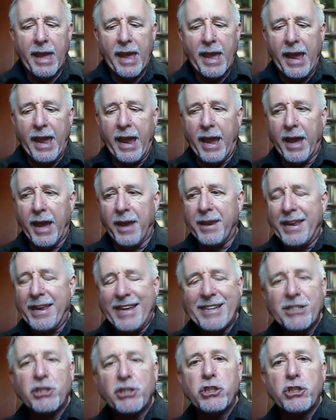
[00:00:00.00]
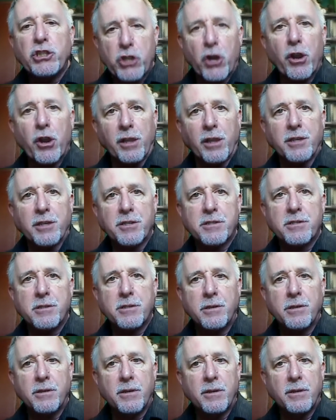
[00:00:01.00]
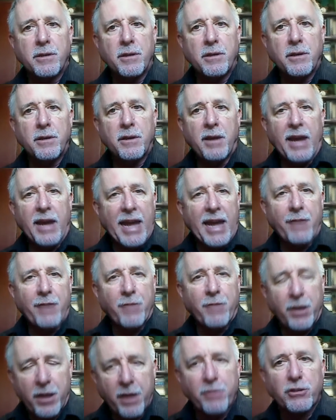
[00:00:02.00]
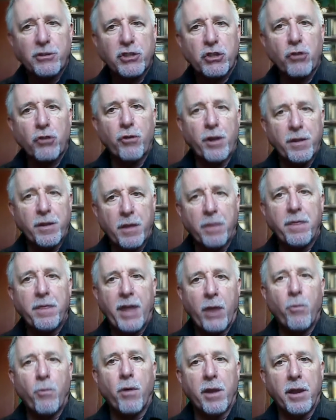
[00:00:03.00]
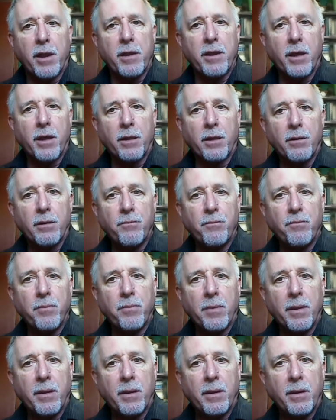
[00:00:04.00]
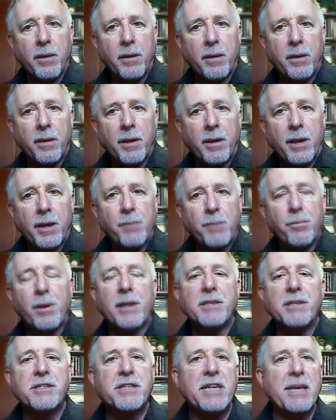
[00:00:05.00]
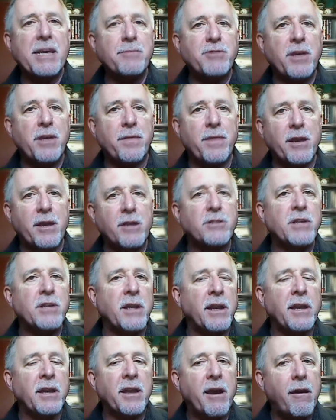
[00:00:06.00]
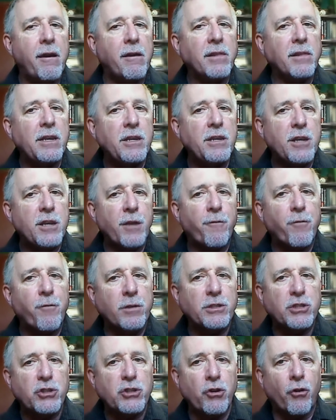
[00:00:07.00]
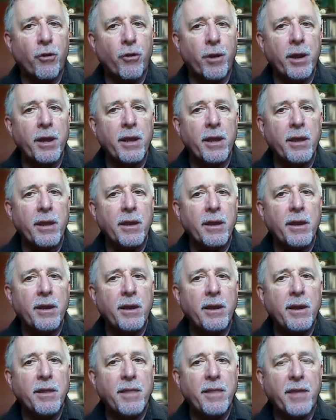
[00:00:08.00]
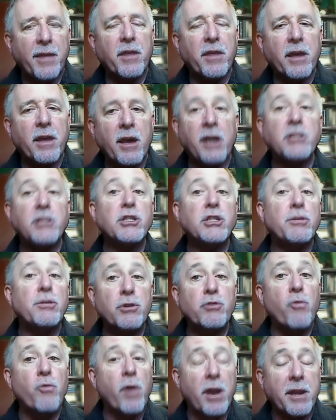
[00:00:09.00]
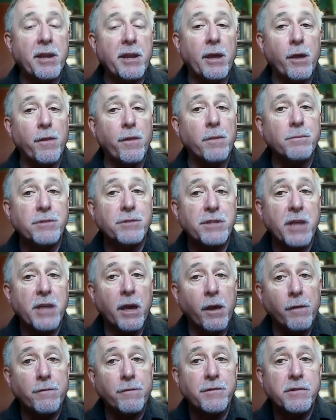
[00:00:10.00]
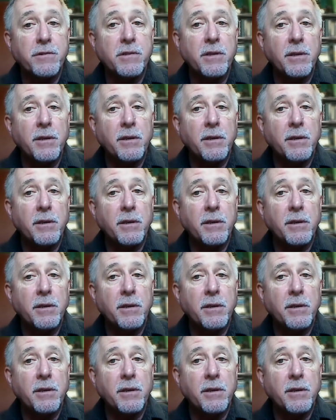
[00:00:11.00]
And his journalists have another story that they want to tell. But it seems that there's an entirely different story that the customers want to tell themselves